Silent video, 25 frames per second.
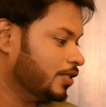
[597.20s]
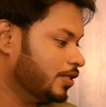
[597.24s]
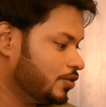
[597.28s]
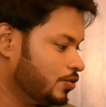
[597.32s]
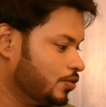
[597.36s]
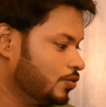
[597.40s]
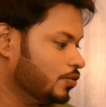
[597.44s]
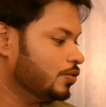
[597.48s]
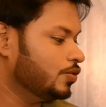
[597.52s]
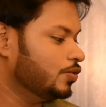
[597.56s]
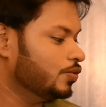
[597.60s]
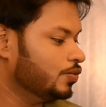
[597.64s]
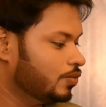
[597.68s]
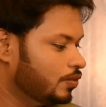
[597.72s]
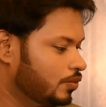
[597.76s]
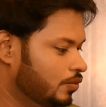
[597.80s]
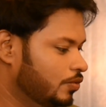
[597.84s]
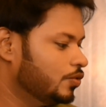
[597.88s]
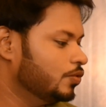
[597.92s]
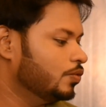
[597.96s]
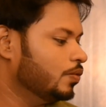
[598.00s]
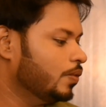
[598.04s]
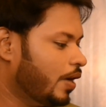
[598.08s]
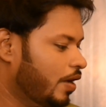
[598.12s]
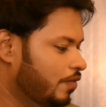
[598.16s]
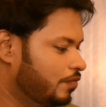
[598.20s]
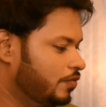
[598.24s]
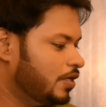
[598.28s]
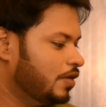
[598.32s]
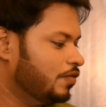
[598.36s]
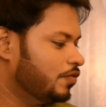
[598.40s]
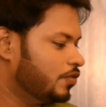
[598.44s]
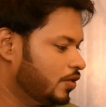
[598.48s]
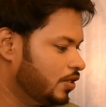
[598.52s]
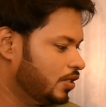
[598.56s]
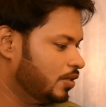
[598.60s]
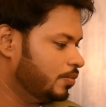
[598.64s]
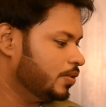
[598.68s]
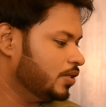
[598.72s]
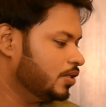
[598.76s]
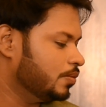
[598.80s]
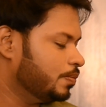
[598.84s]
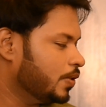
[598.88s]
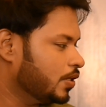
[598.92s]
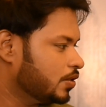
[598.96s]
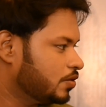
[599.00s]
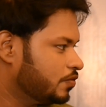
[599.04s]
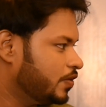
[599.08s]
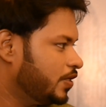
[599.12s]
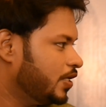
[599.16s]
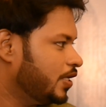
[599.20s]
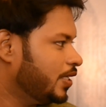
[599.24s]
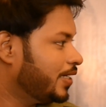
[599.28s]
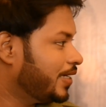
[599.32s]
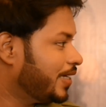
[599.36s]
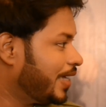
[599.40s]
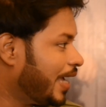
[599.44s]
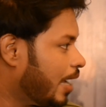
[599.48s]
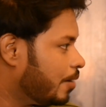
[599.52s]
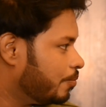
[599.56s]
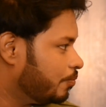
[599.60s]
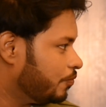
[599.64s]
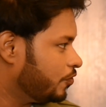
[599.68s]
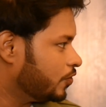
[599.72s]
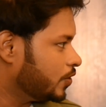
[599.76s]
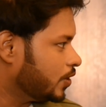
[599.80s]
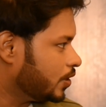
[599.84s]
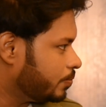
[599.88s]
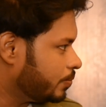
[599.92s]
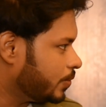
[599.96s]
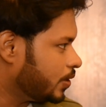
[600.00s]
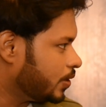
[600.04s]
that you know you you have never really been a part of any camp for that